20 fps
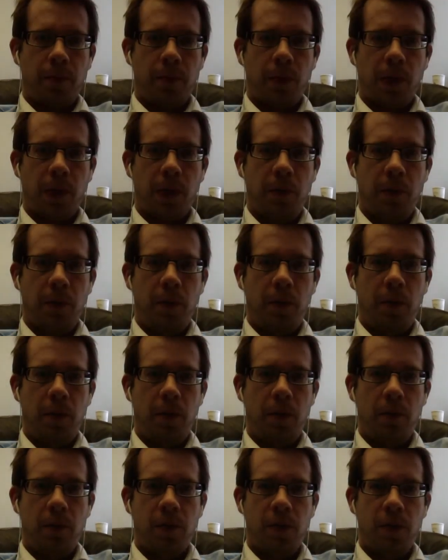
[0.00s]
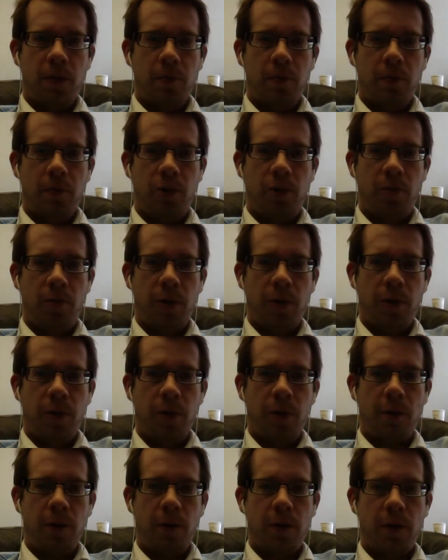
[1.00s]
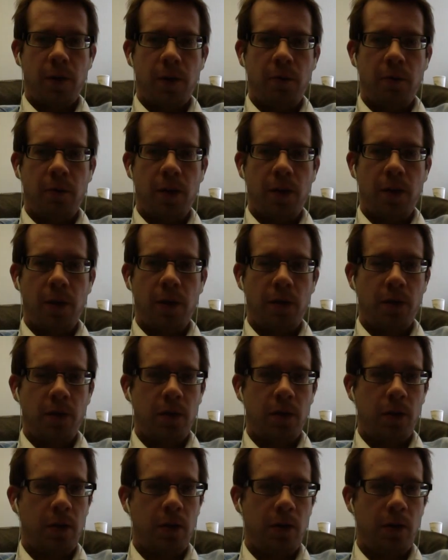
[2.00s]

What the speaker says: maybe there's some weird behavior in time range.